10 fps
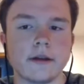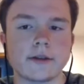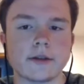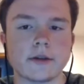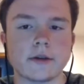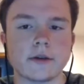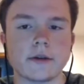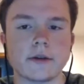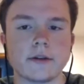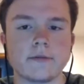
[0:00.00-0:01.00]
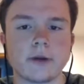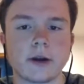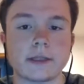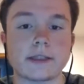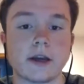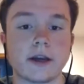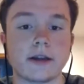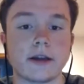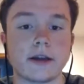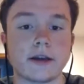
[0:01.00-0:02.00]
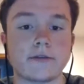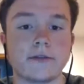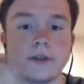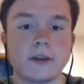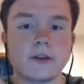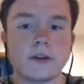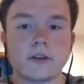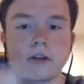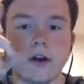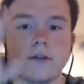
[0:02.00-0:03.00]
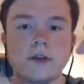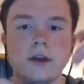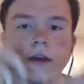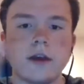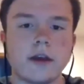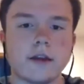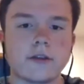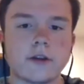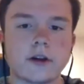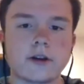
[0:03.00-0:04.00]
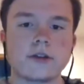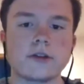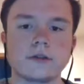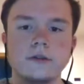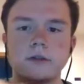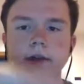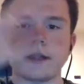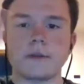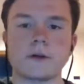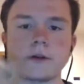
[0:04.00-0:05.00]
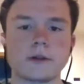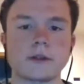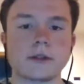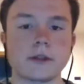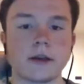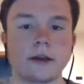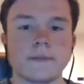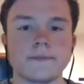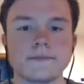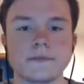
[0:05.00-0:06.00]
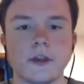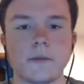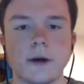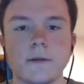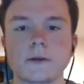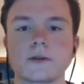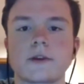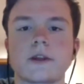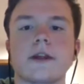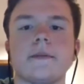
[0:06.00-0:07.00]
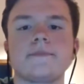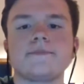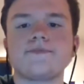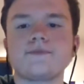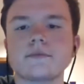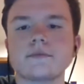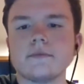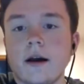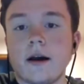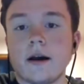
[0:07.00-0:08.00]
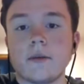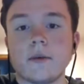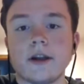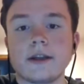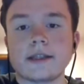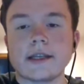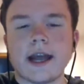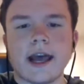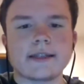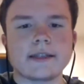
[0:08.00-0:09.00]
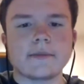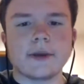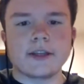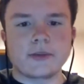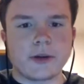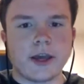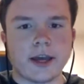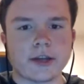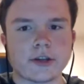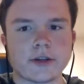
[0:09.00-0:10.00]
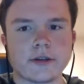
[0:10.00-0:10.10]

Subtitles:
So you probably saw it fizz and dissolve and start to kind of produce the bubbles within it. What is an acid-base reaction?